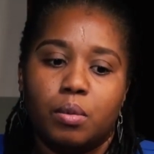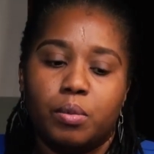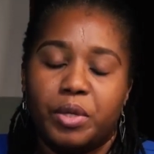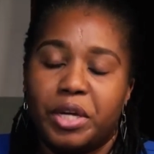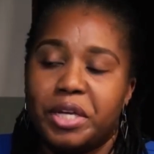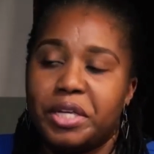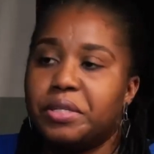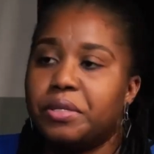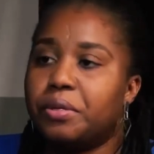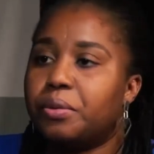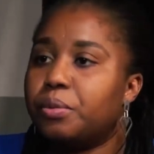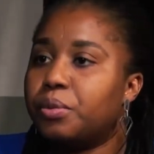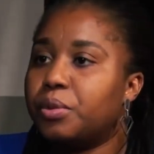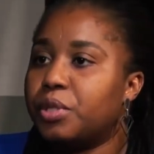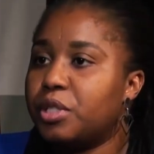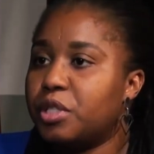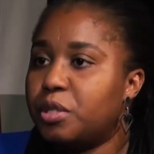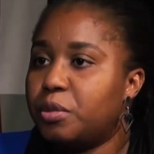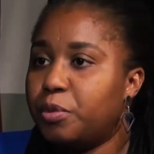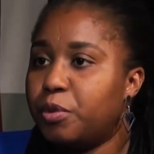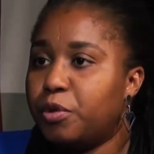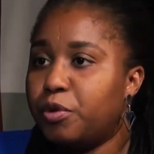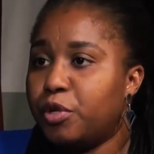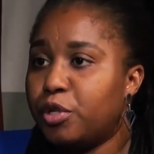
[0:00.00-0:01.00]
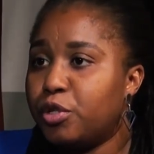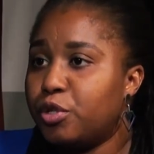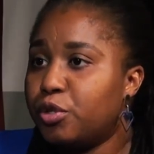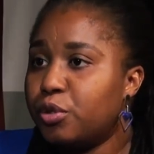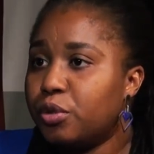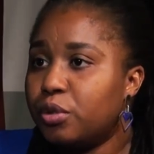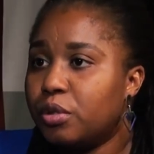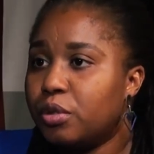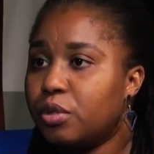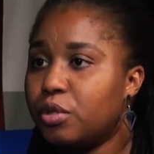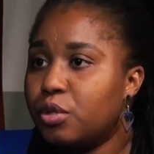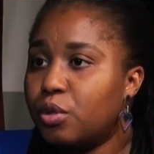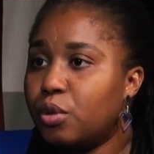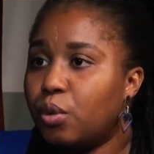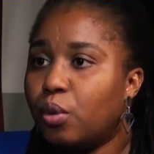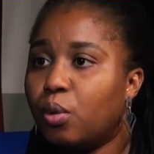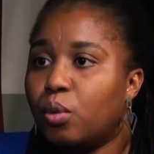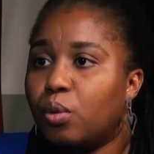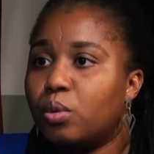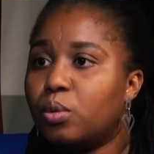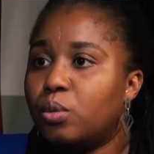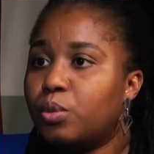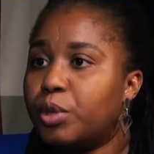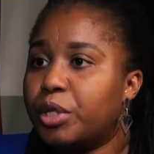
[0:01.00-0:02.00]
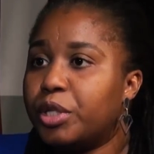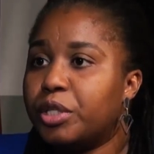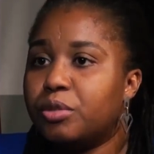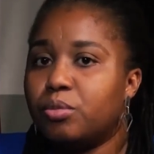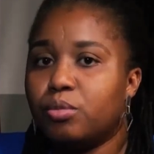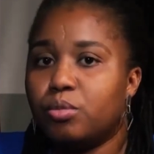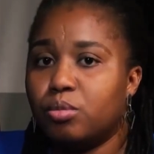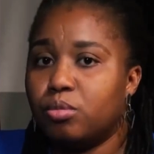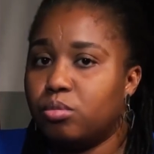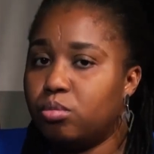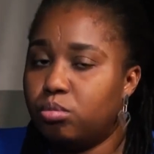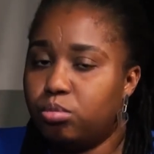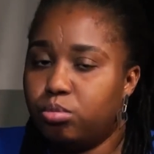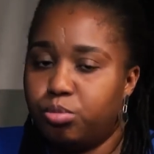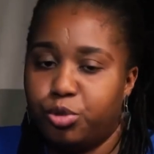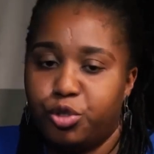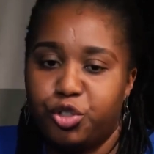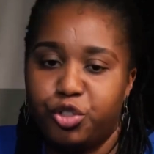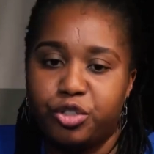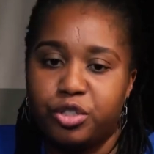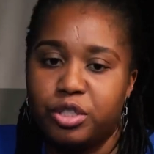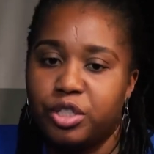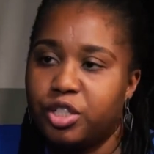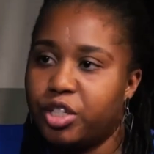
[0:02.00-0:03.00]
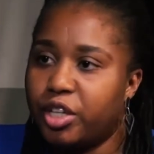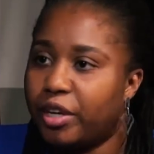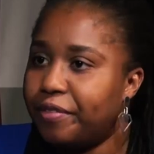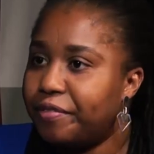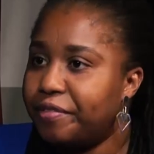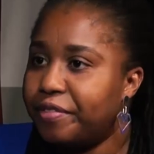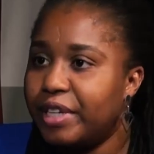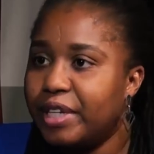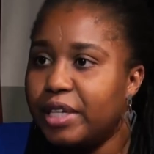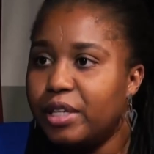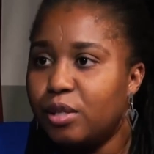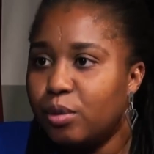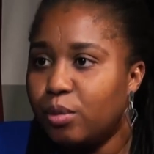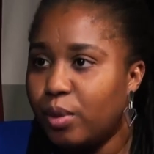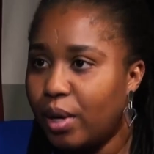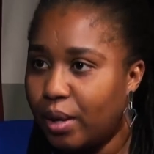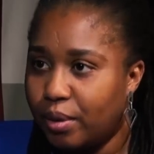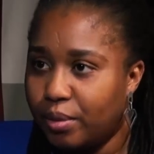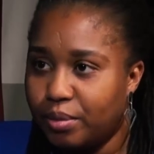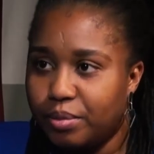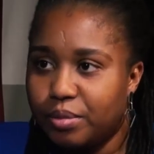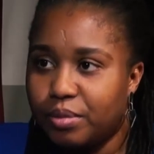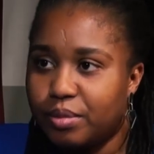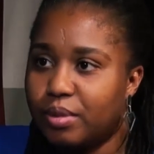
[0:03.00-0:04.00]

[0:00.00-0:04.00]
would I say the word is spiritual? So we're feeling you out,